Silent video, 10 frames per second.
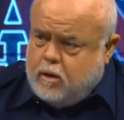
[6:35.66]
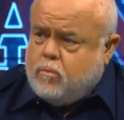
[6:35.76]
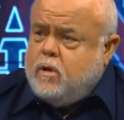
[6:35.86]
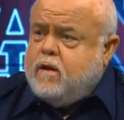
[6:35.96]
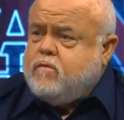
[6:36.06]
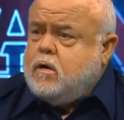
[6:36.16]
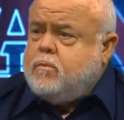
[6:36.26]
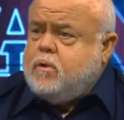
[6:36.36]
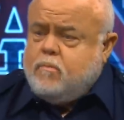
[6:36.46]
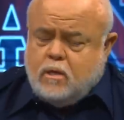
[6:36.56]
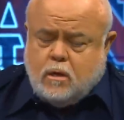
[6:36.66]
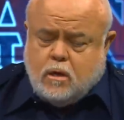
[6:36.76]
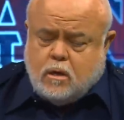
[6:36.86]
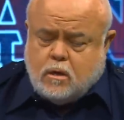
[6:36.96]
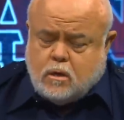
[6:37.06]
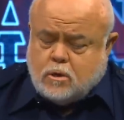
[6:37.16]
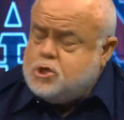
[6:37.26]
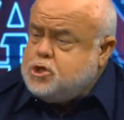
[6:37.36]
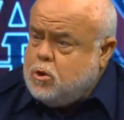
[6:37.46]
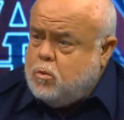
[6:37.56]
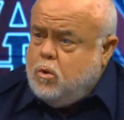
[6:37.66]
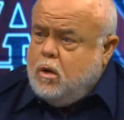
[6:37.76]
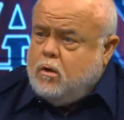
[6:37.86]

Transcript: we have an upcoming show